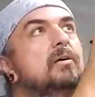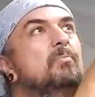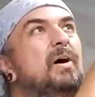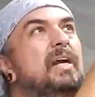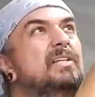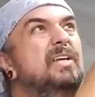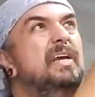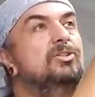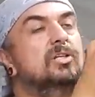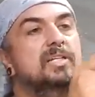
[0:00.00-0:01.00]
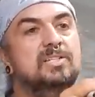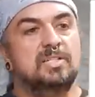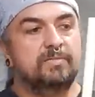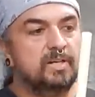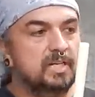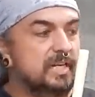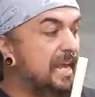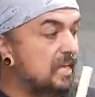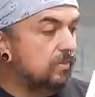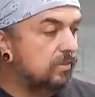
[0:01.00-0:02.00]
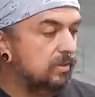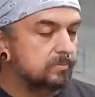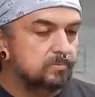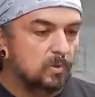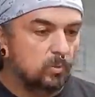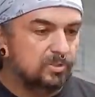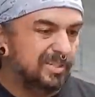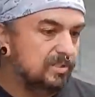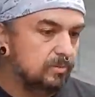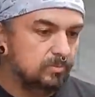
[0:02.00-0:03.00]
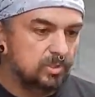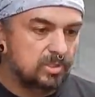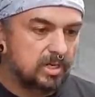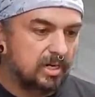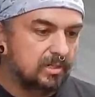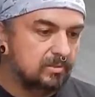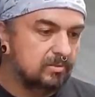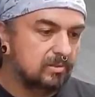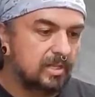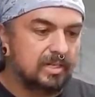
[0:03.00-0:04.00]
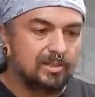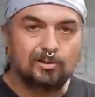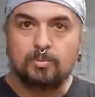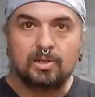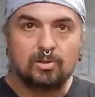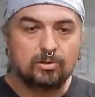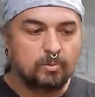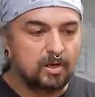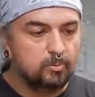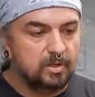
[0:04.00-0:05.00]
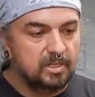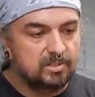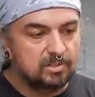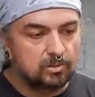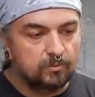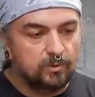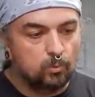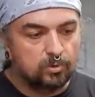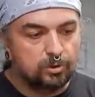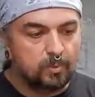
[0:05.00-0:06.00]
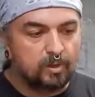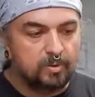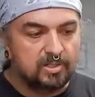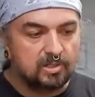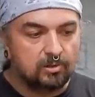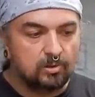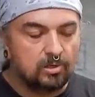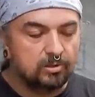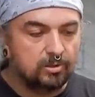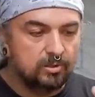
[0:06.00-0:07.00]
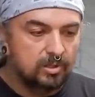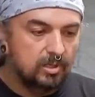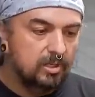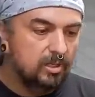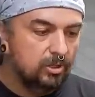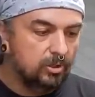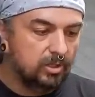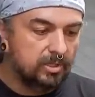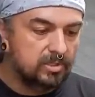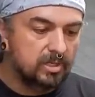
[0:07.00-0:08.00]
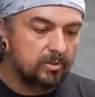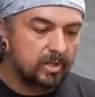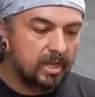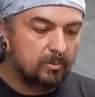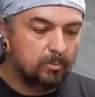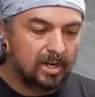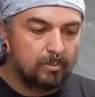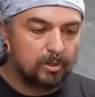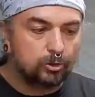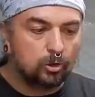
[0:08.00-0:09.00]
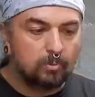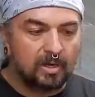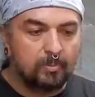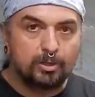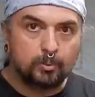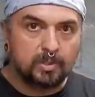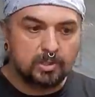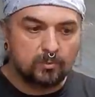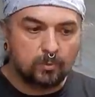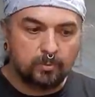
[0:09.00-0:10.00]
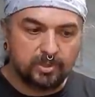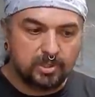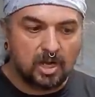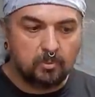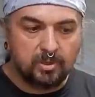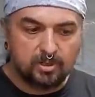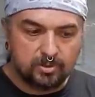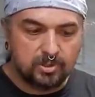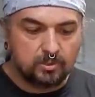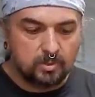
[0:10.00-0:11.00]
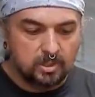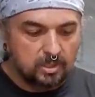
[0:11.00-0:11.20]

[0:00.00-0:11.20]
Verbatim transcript: Mine is actually 7 1/8, which I just kind of like a little bit longer mouthpiece, so if you want your mouthpiece a little longer, you can consider that, but I measure all my measurements from the top here, so